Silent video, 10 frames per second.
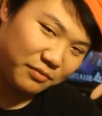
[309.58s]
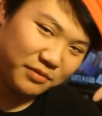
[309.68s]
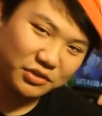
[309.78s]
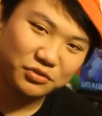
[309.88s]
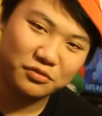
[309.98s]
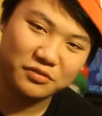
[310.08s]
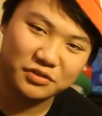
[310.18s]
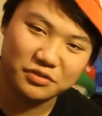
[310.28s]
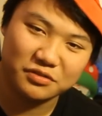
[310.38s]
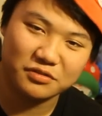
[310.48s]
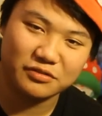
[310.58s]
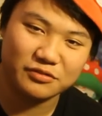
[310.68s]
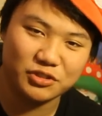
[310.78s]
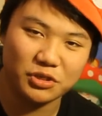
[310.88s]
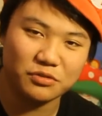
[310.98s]
immature-ish
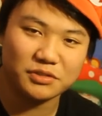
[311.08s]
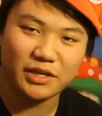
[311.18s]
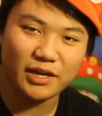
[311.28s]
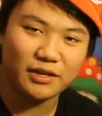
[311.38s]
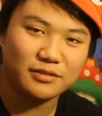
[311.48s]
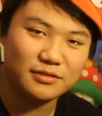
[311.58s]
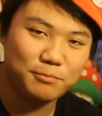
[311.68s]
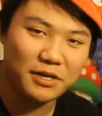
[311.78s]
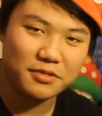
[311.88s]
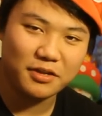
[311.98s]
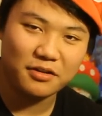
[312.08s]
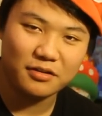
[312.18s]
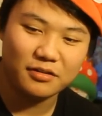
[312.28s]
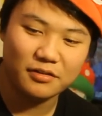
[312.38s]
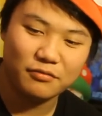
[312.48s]
jokes I had back then
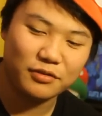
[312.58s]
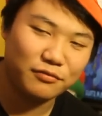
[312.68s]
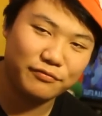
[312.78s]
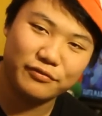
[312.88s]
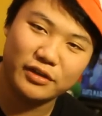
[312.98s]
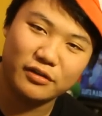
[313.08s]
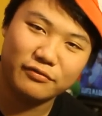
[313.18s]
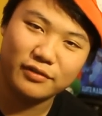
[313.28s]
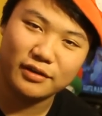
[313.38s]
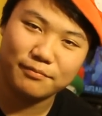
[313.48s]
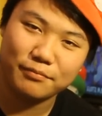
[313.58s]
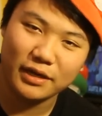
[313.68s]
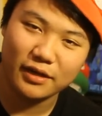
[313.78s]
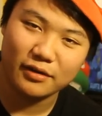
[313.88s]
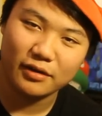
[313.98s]
with a really, really
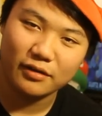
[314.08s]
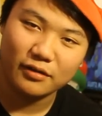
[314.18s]
bad